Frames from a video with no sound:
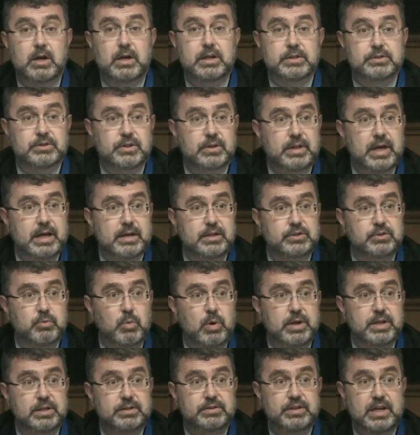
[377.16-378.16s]
Okay, so that
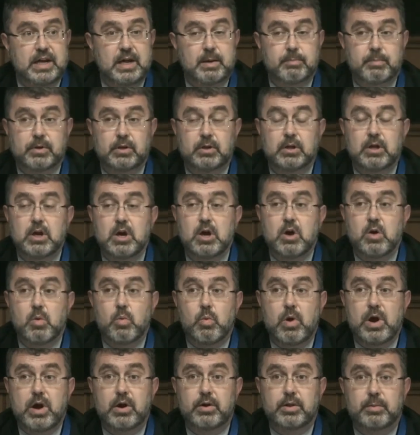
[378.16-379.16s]
is one example
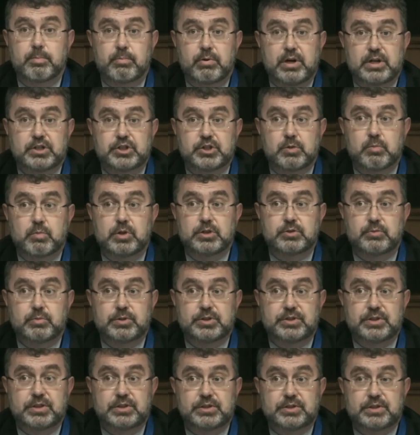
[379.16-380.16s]
where the pressure was
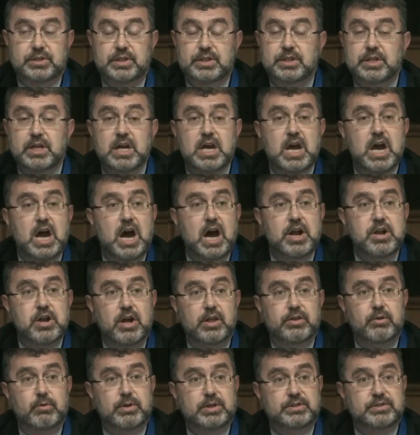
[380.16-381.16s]
resisted.
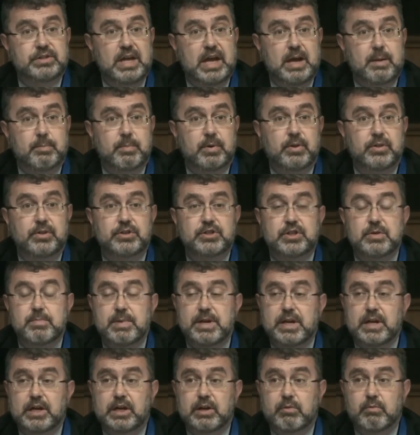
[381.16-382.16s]
Another example, the
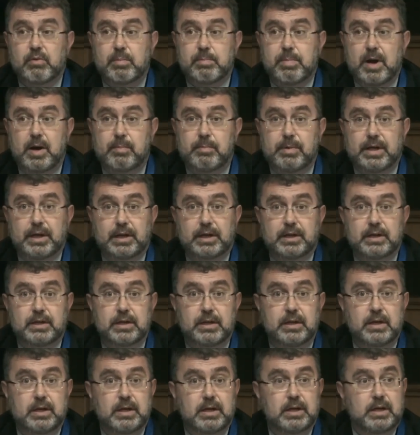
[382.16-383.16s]
Dominican Republic.
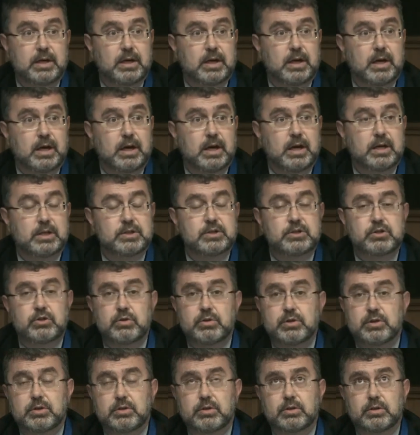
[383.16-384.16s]
Uh,
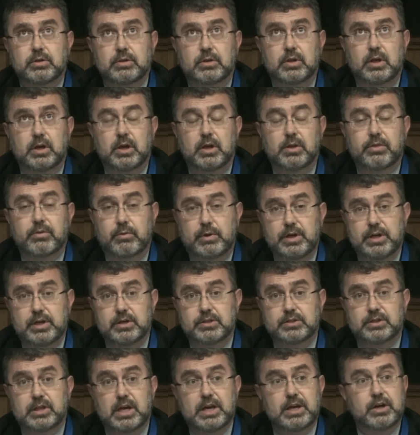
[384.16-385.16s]
two, uh, three
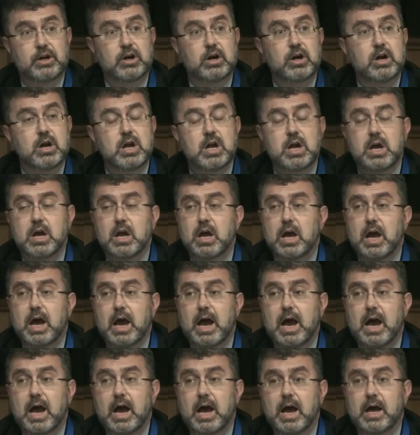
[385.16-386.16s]
years later,
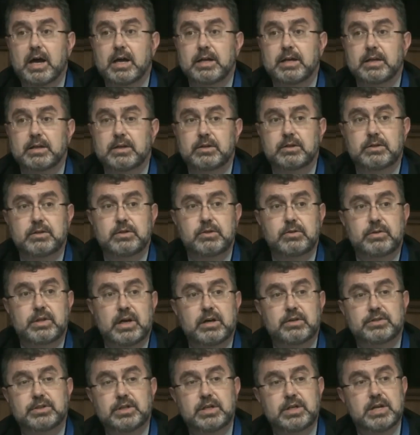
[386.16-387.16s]
uh,
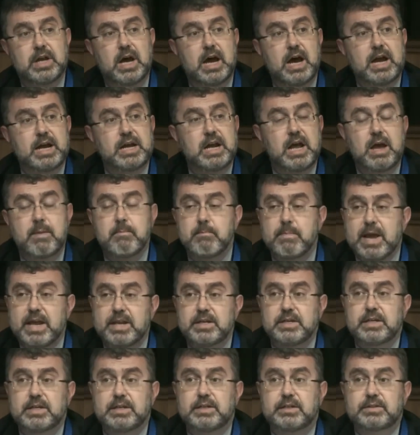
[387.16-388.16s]
2009,
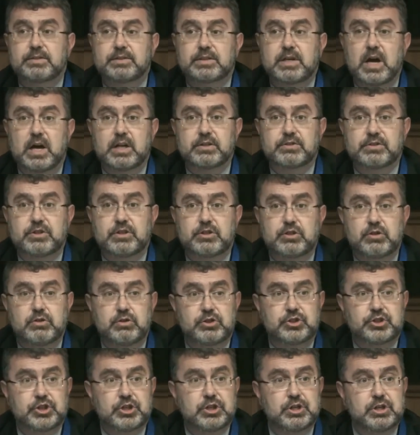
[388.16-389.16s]
amended its
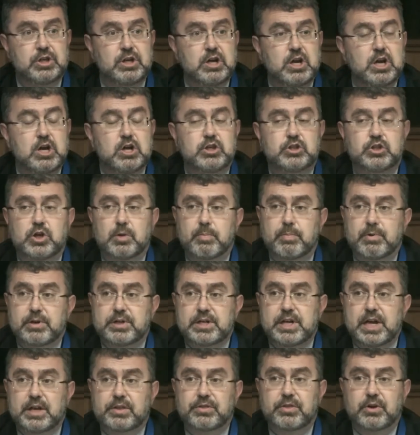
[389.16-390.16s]
constitution to
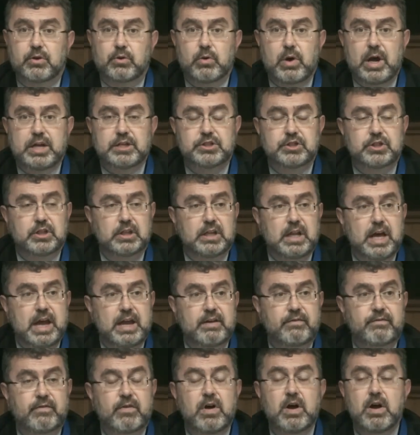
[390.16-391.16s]
protect the right to
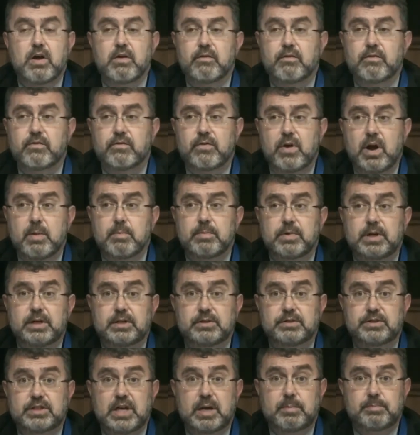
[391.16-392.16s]
life from
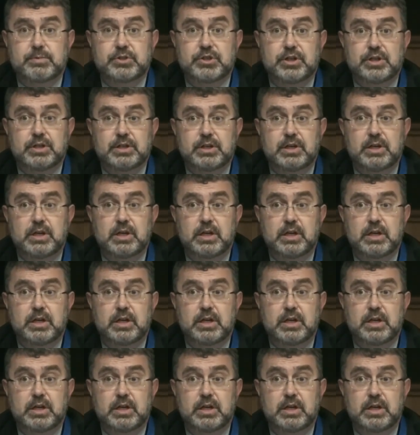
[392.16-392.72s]
conception